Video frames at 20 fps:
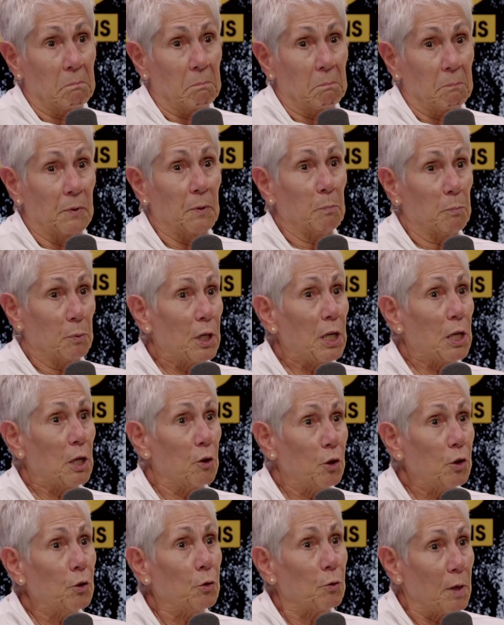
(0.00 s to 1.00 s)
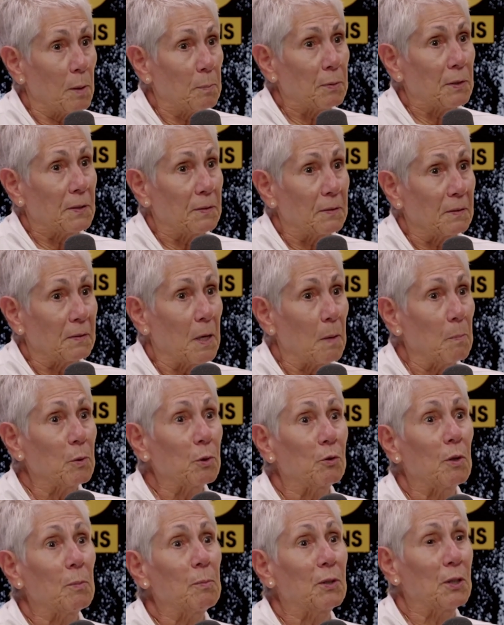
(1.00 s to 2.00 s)
some pretty good trips. Yeah, Little
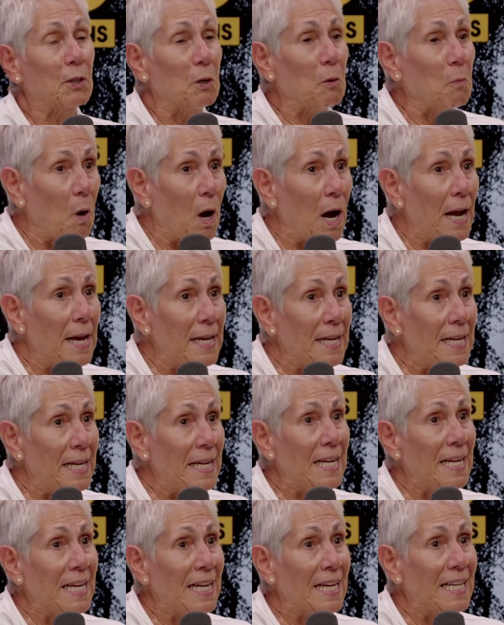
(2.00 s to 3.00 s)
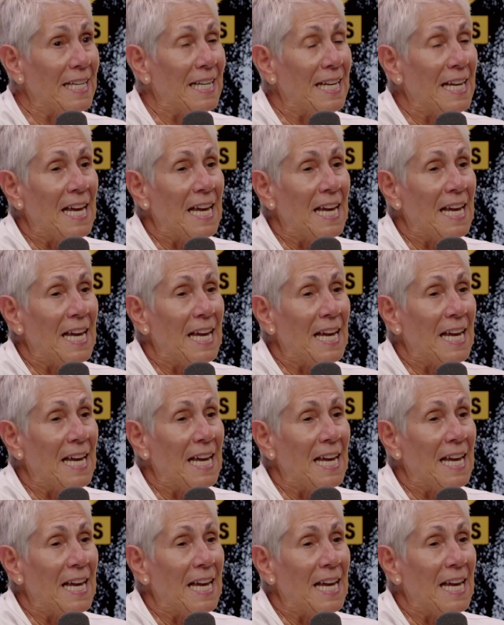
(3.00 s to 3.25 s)
trips to Hawaii and